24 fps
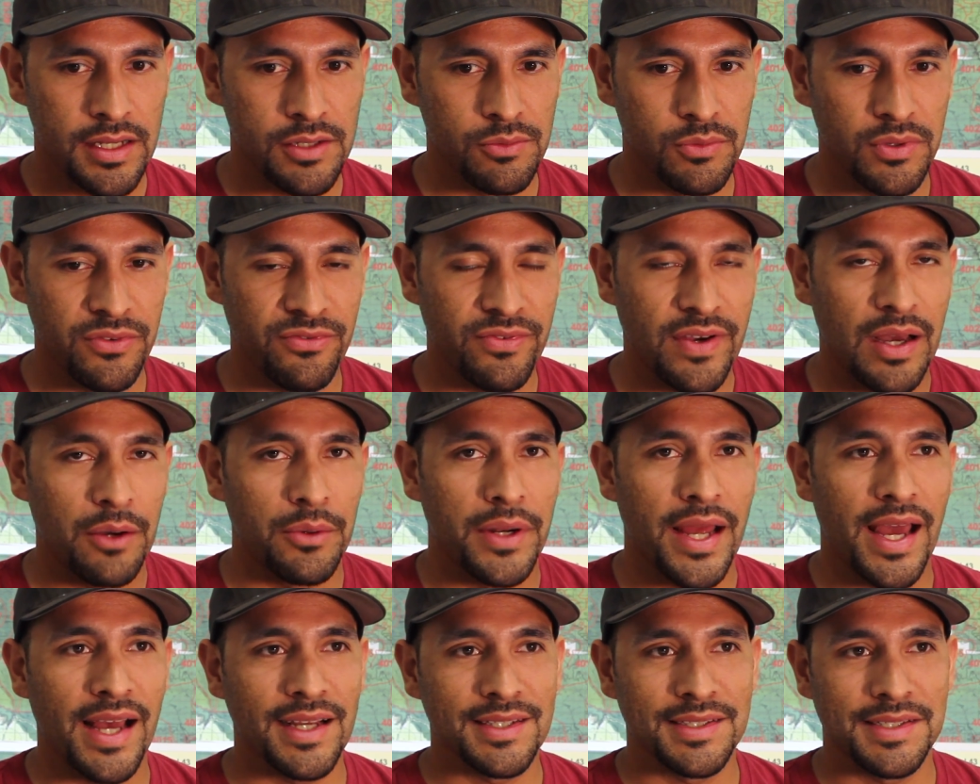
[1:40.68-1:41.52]
We
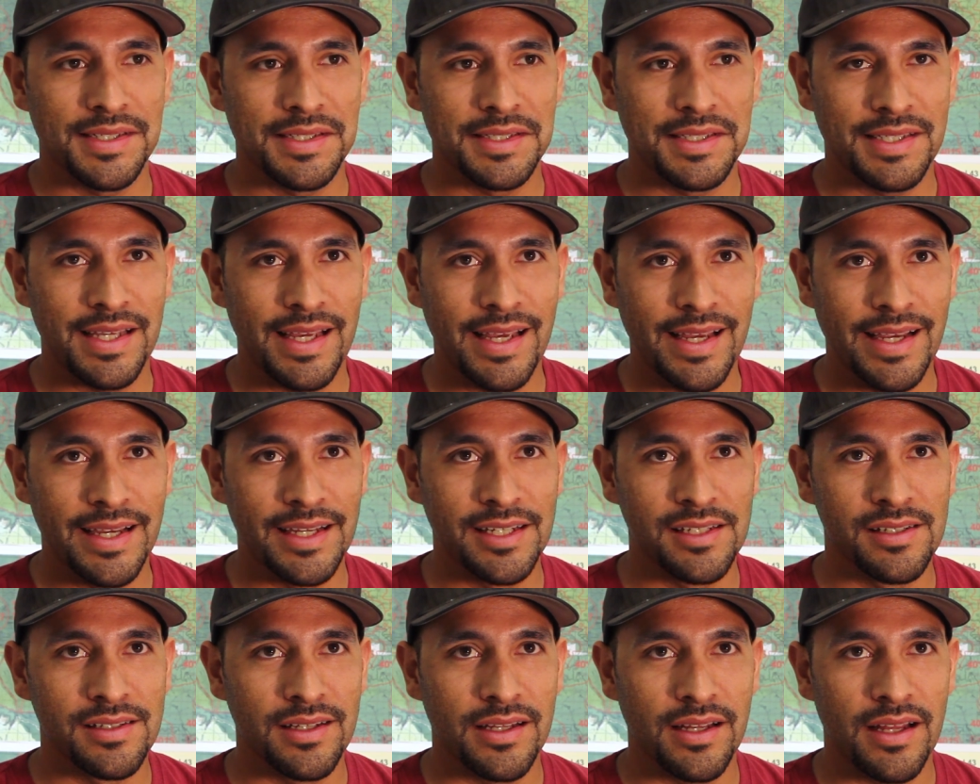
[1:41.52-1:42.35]
found access
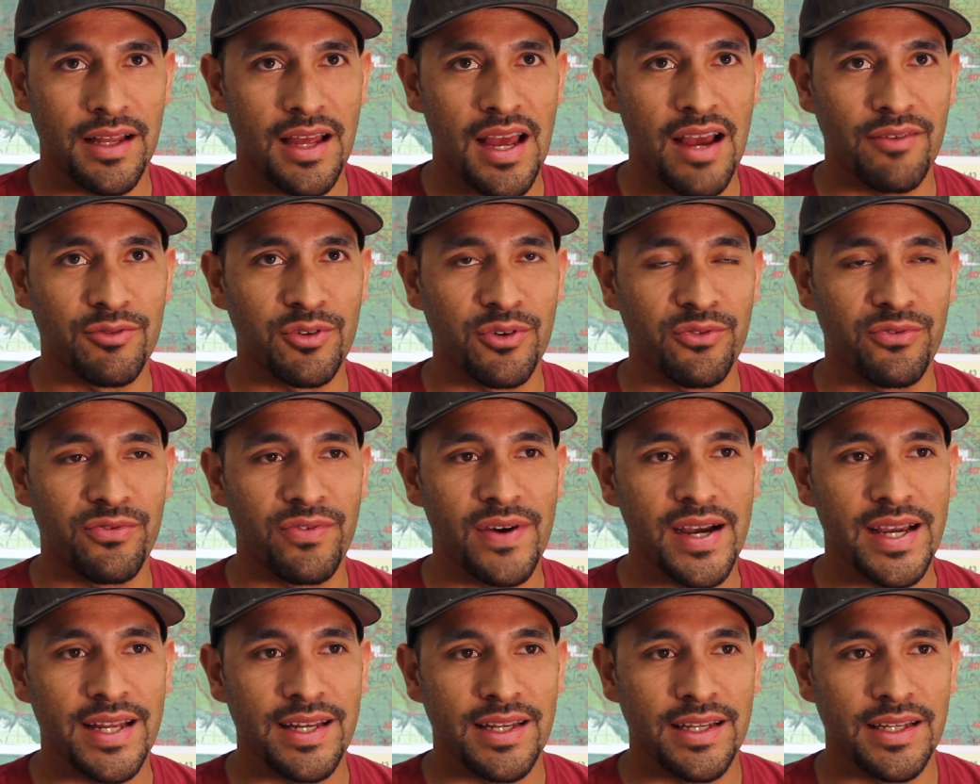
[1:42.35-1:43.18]
in after
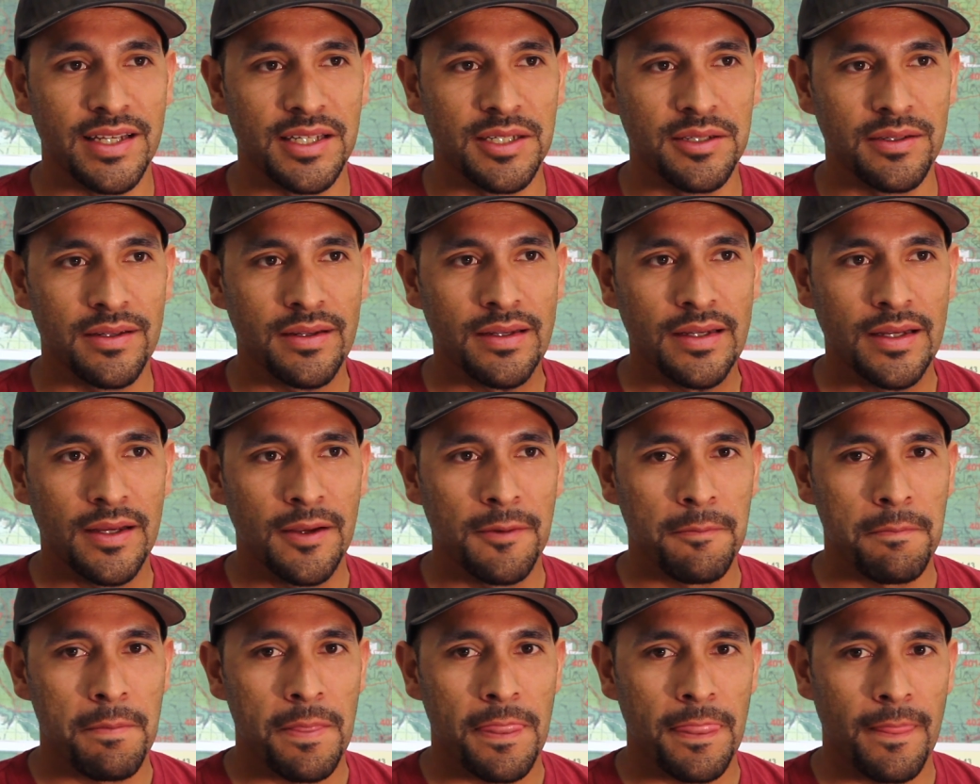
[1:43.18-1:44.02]
fighting it,
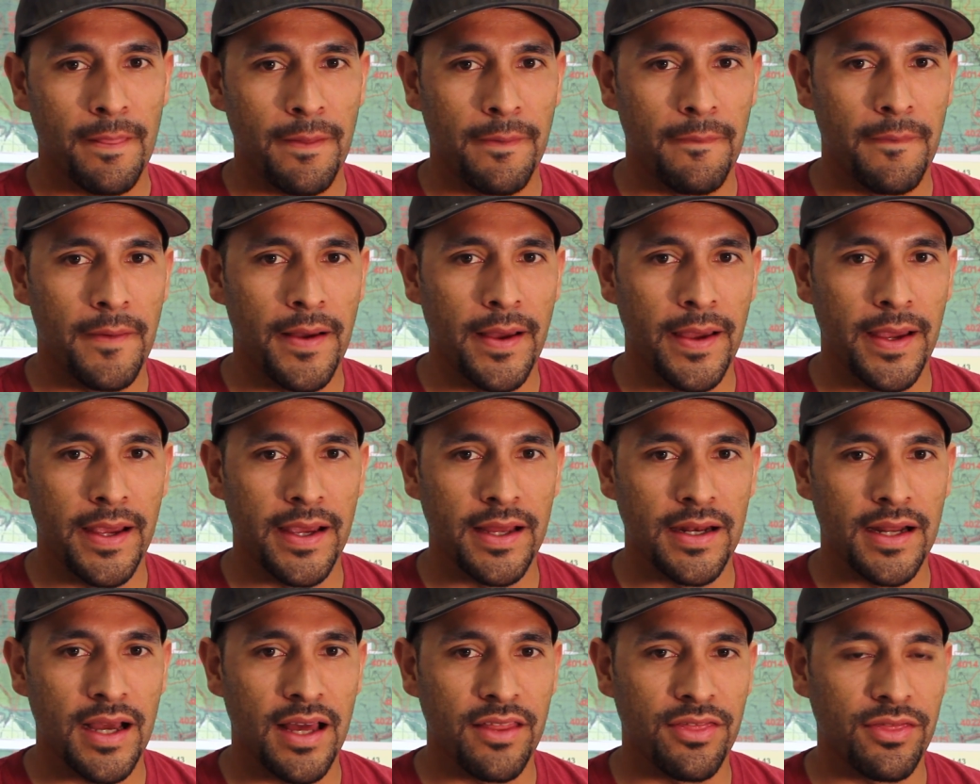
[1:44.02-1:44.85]

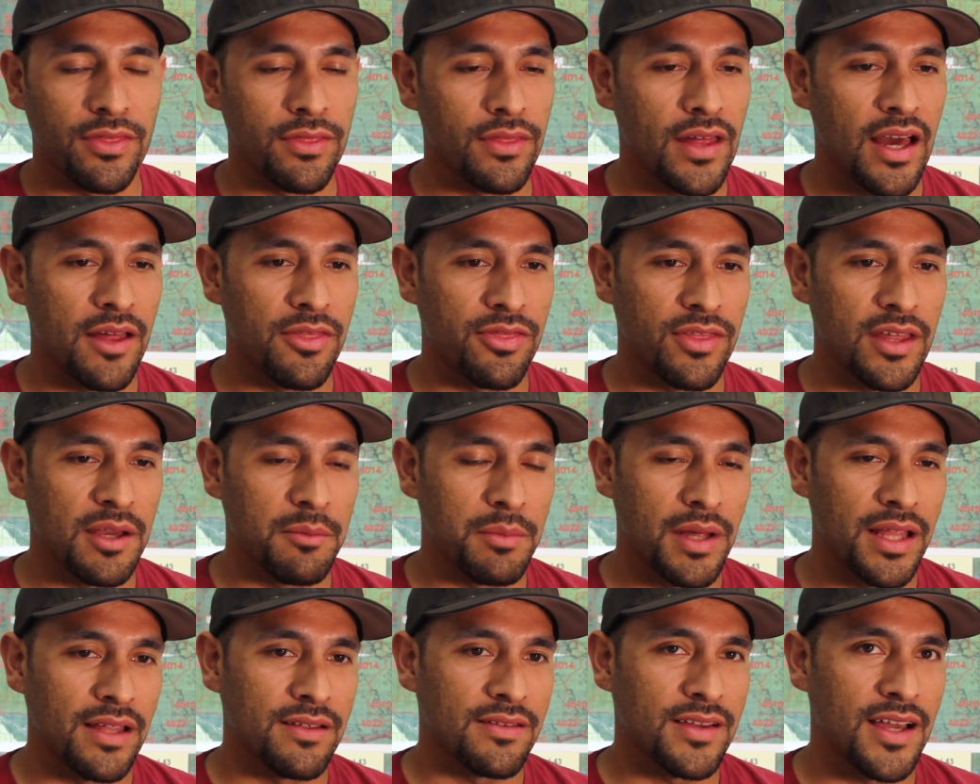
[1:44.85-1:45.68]
and I think
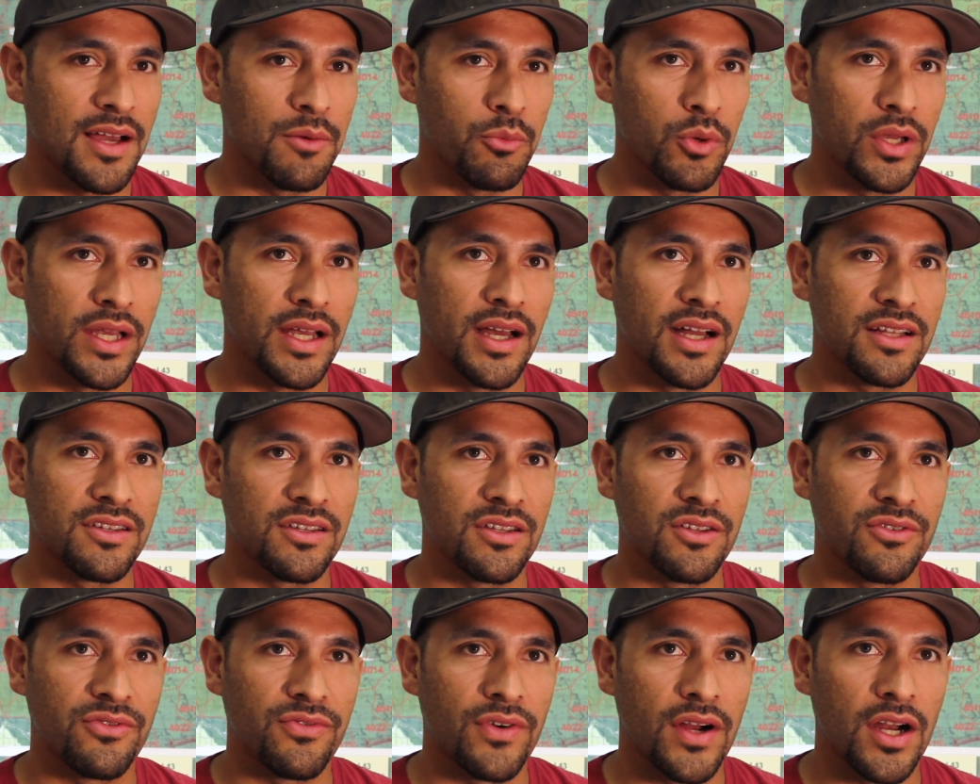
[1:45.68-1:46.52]
by the time we got
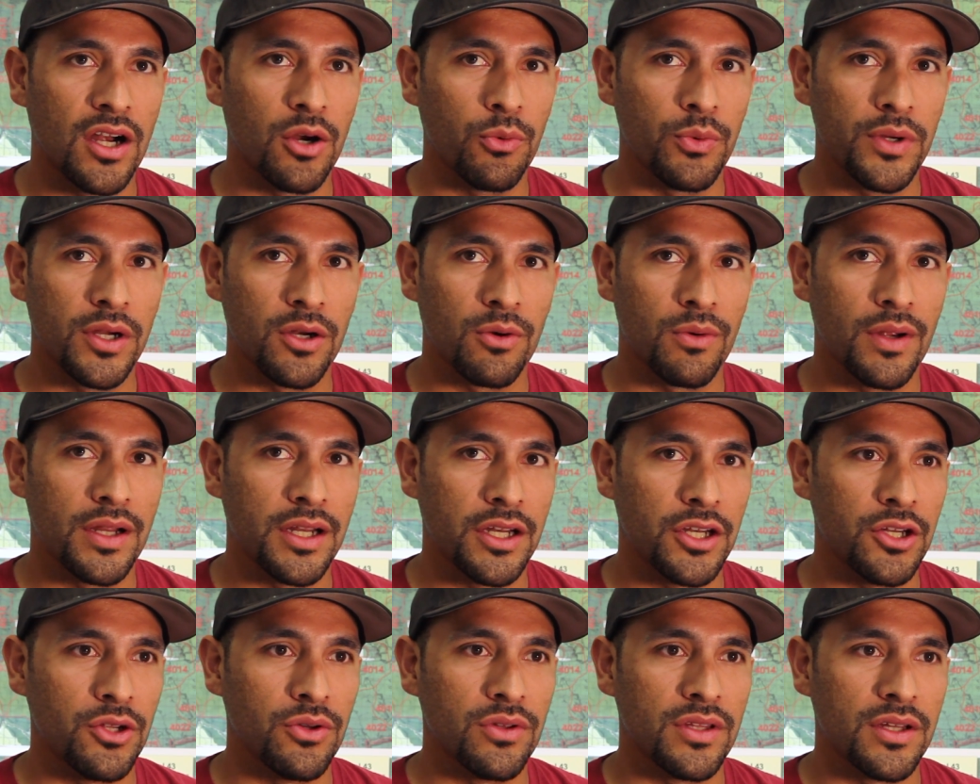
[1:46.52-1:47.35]
to the fire, we
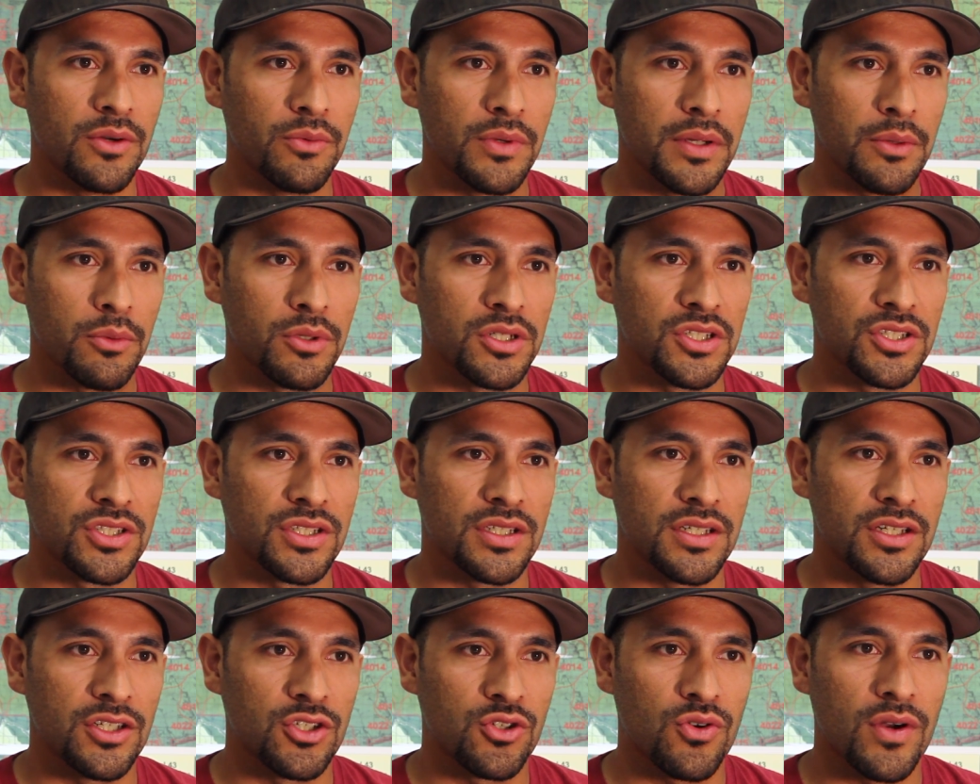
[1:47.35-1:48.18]
already knew that we were just
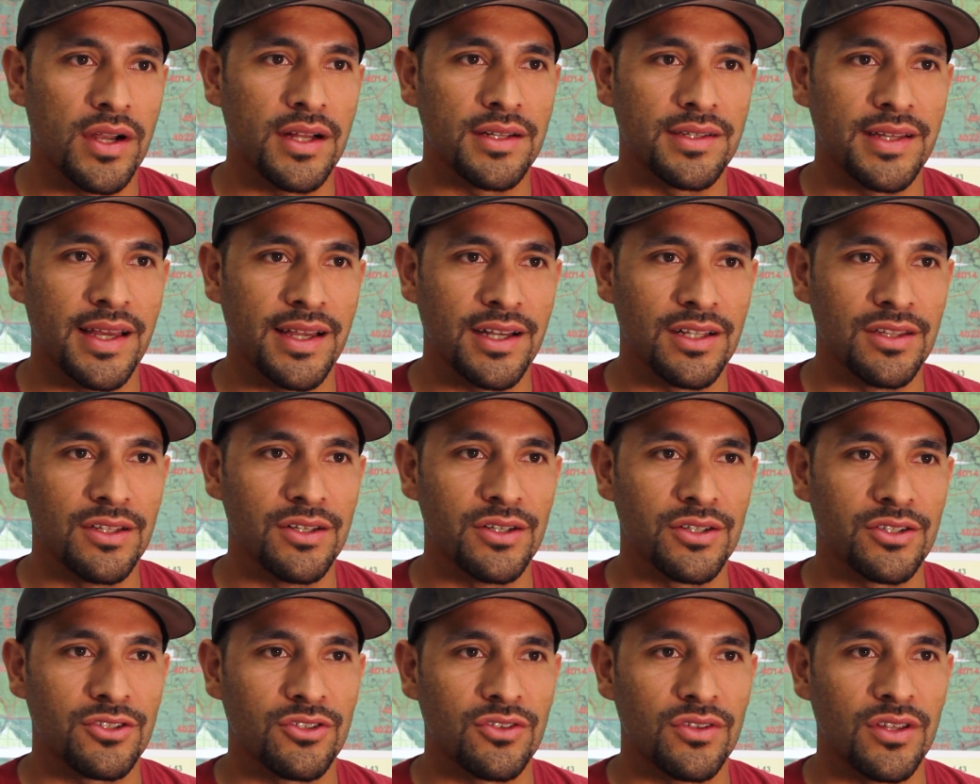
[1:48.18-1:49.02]
going to try and take a
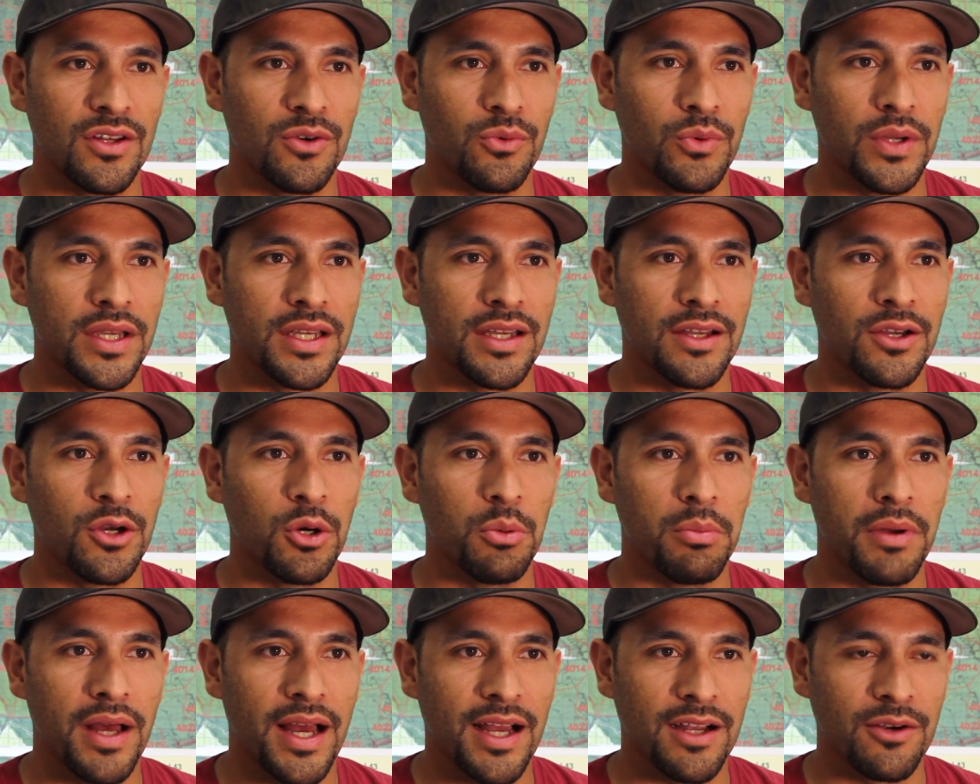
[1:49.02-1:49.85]
look so that we can
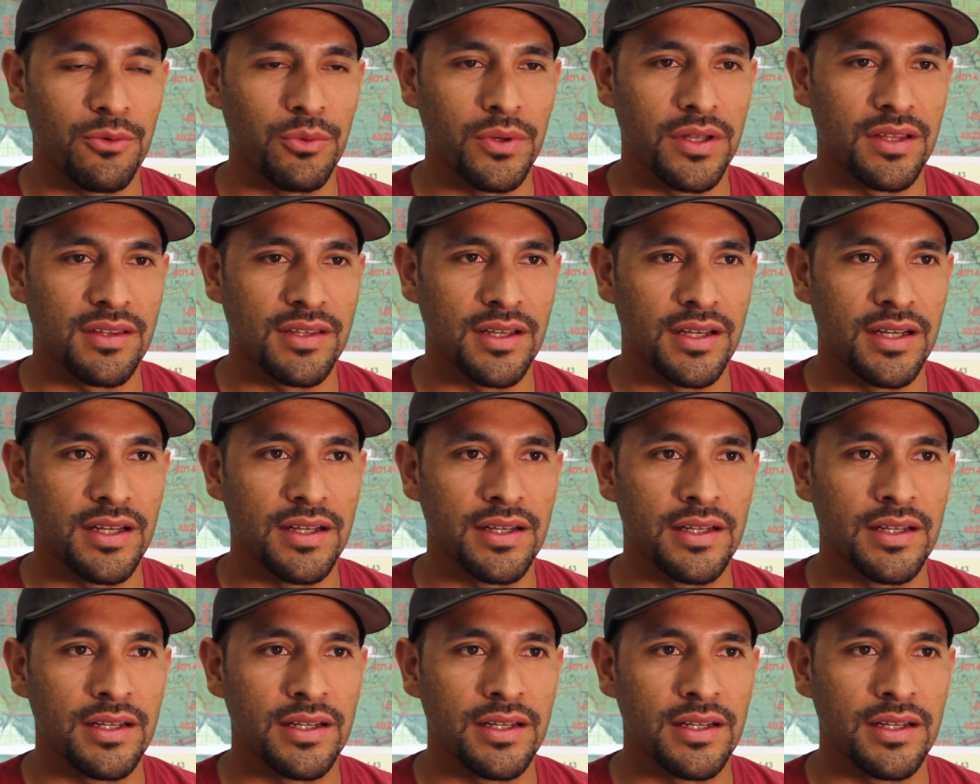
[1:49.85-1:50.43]
go back with